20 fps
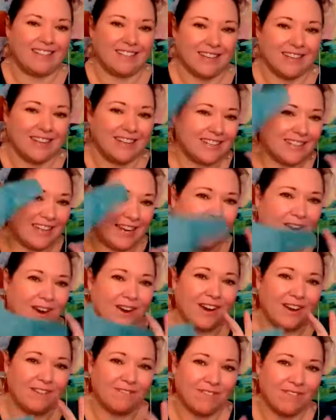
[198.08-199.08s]
it's going to
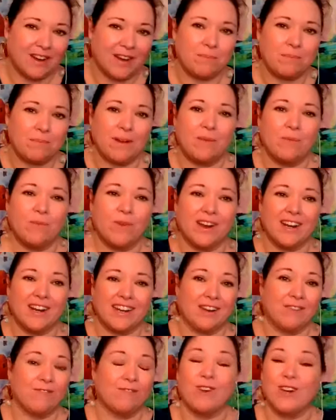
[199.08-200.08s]
tear and rip, and we're
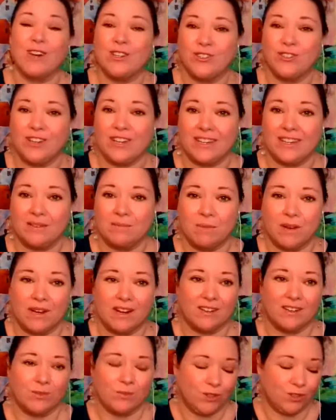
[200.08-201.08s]
going to get frustrated
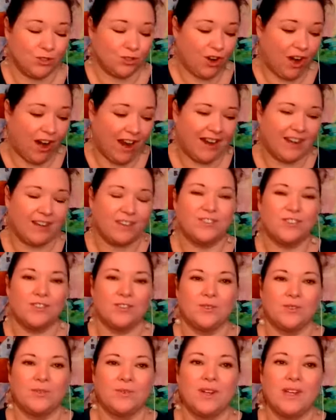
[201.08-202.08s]
because we're trying
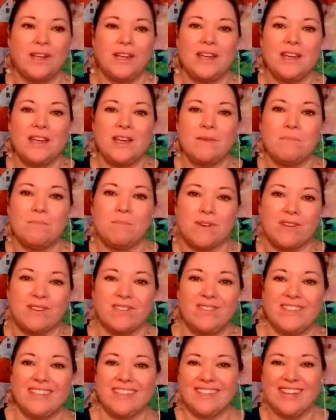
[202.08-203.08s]
to
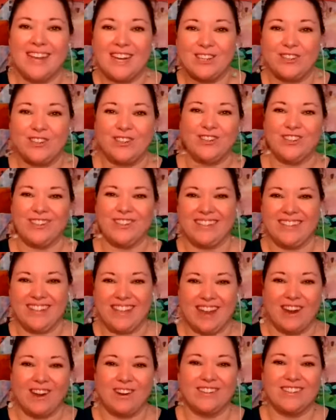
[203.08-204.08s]
build these textures and
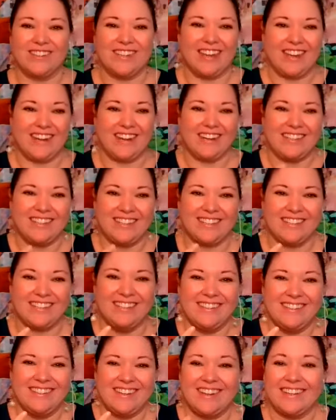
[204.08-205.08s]
layers and
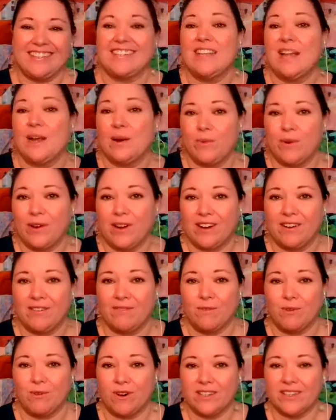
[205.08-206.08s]
it's not
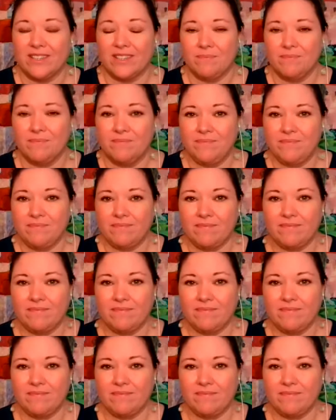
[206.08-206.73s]
working for us.